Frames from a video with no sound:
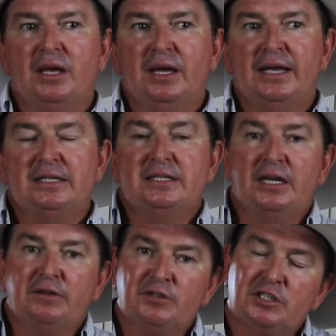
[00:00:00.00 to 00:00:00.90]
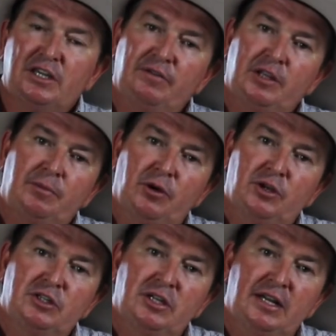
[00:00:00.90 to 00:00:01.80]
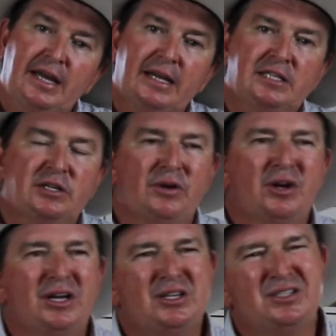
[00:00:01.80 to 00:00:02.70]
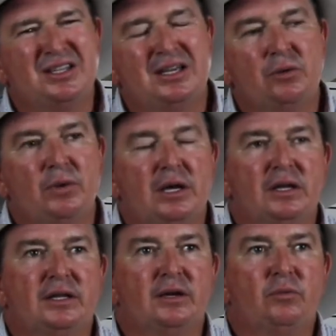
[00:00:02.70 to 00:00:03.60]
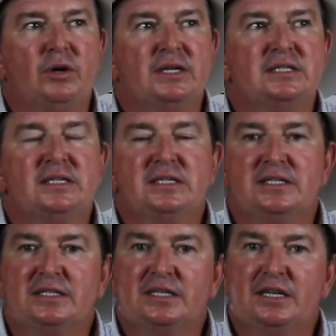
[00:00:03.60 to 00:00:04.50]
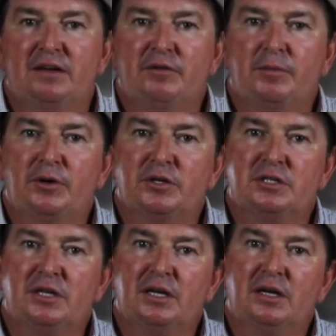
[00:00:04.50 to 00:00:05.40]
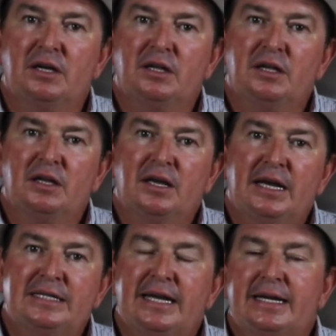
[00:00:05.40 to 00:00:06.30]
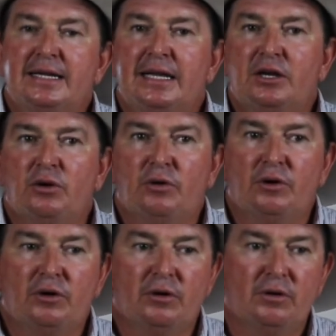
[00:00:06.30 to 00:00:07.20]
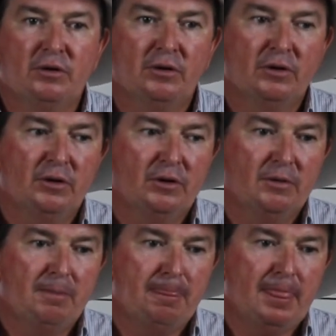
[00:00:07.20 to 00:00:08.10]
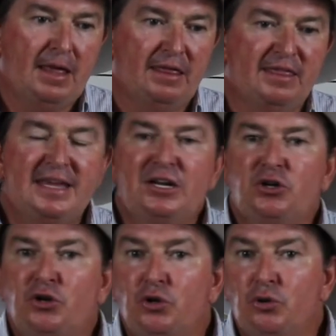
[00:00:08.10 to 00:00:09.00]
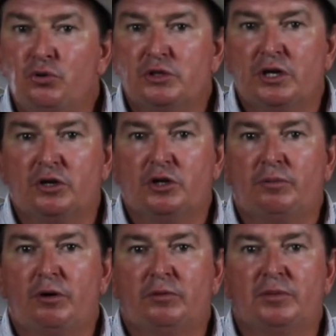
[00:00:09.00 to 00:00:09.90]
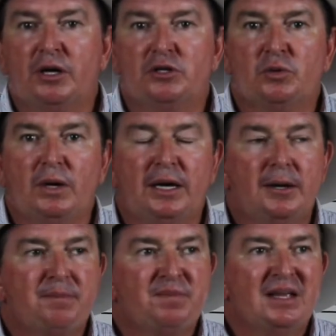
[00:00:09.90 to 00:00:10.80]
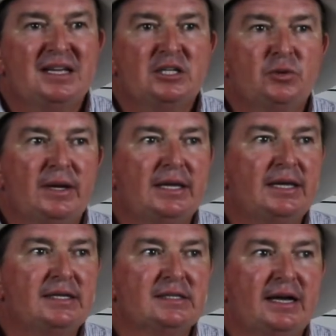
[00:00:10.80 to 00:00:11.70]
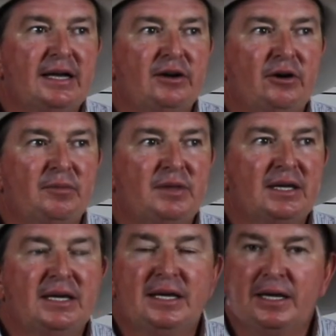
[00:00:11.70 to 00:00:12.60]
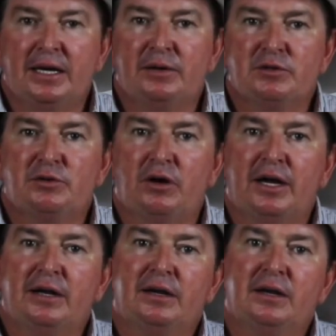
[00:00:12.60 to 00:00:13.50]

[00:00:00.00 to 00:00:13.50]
Instead of just giving the person an answer. And I used to think, well, you know, why doesn't he just give the person a technique or a thing to do so that the problem goes away? 20 years later, I'm thinking, yeah, he was right.